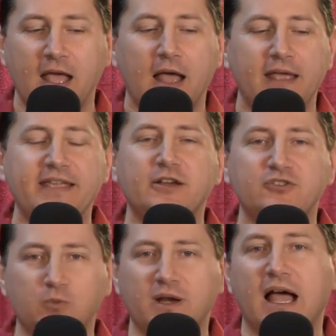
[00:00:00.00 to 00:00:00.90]

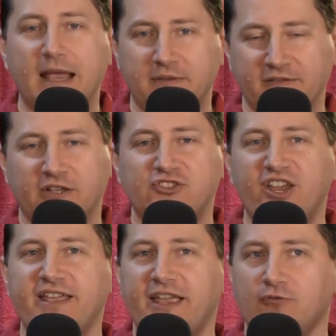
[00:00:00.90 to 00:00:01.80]
Here's what I believe. Like
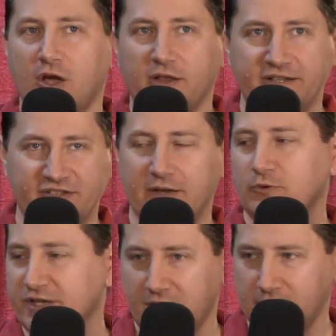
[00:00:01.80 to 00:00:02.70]
J.K. Rowling said,
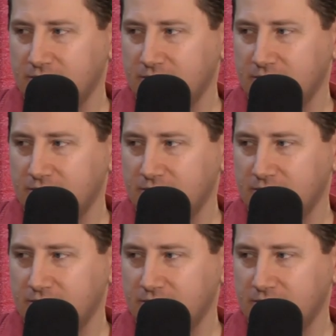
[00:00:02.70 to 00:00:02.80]
we're done.